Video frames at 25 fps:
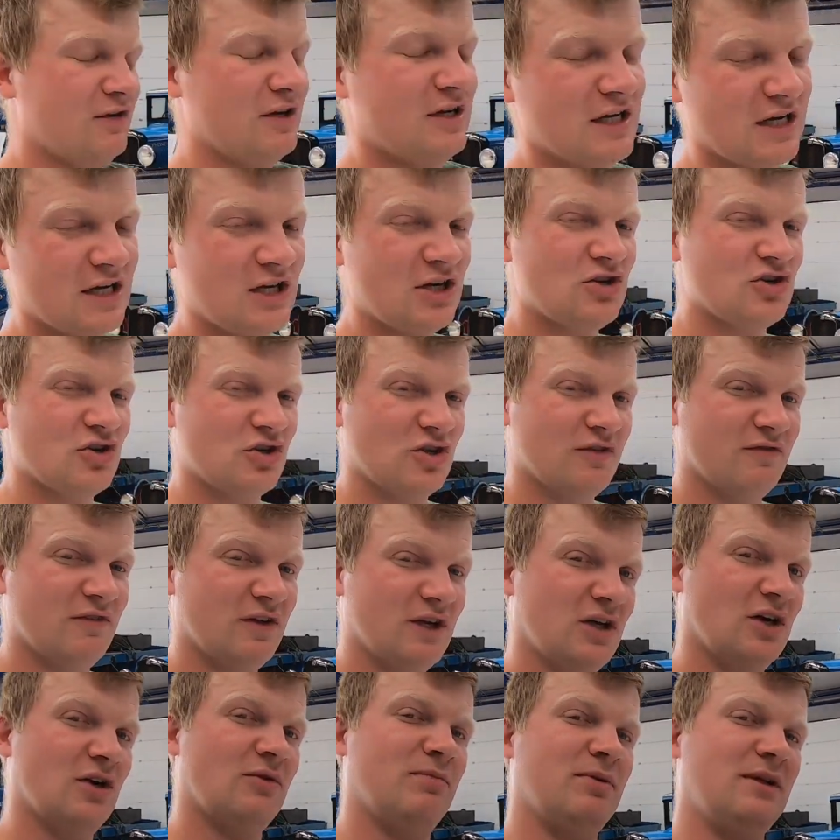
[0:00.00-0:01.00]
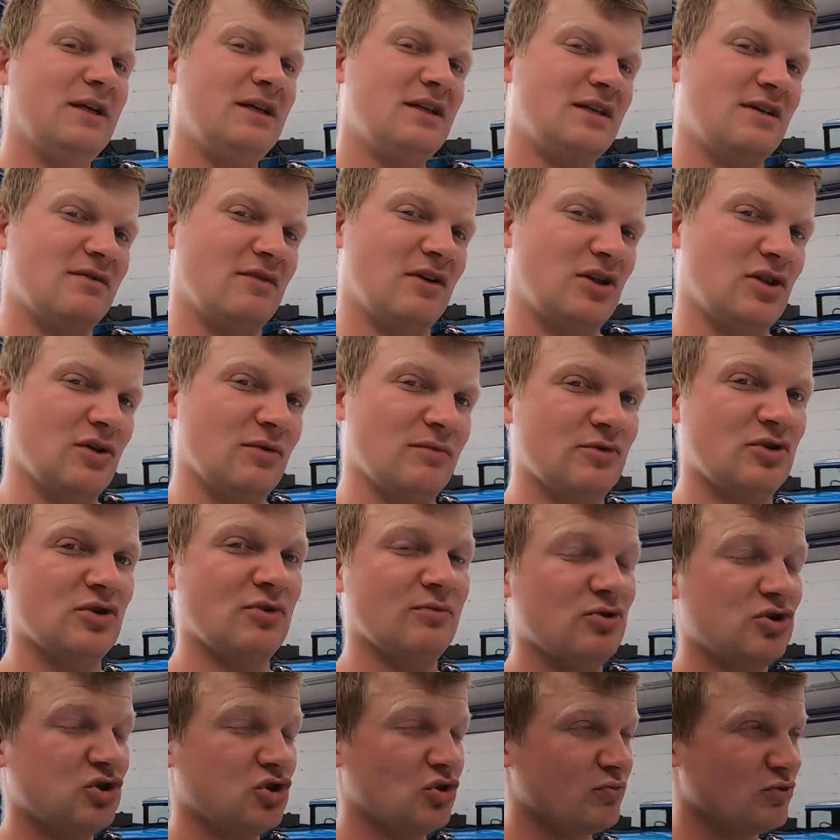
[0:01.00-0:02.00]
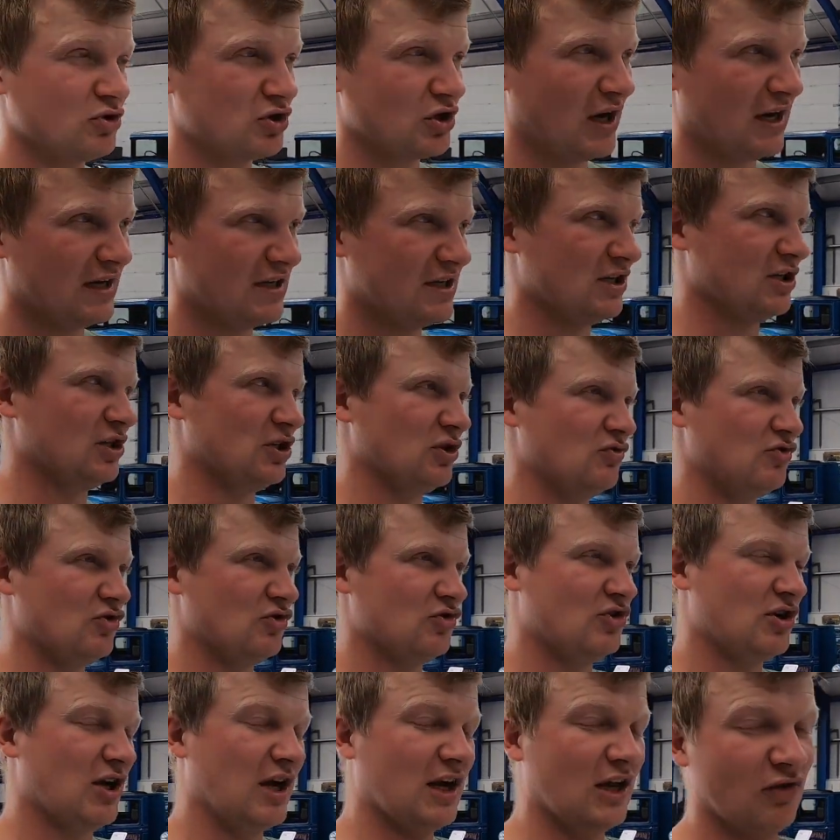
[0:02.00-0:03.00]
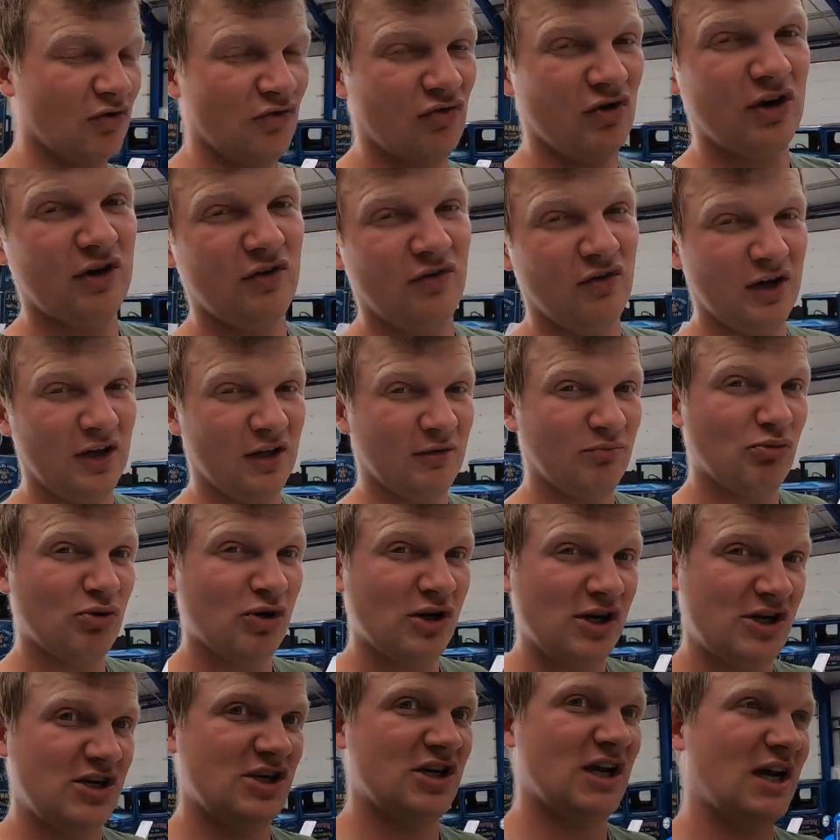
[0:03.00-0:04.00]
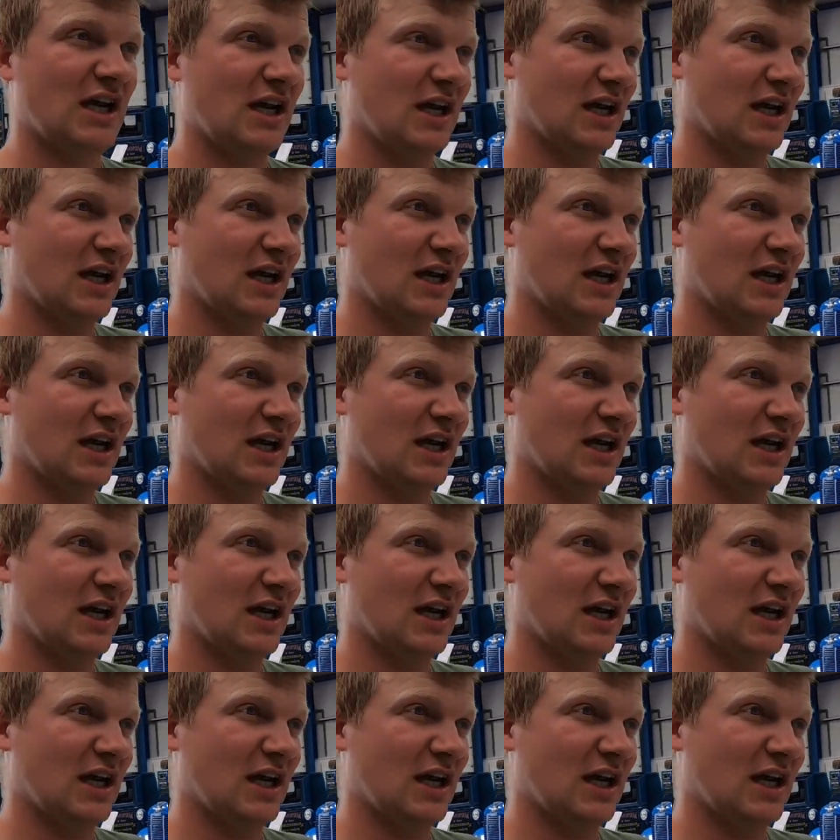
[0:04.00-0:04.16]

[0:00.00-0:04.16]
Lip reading: you did enjoy the video, please give it a thumbs up. Subscribe to the YouTube channel. I would really, really appreciate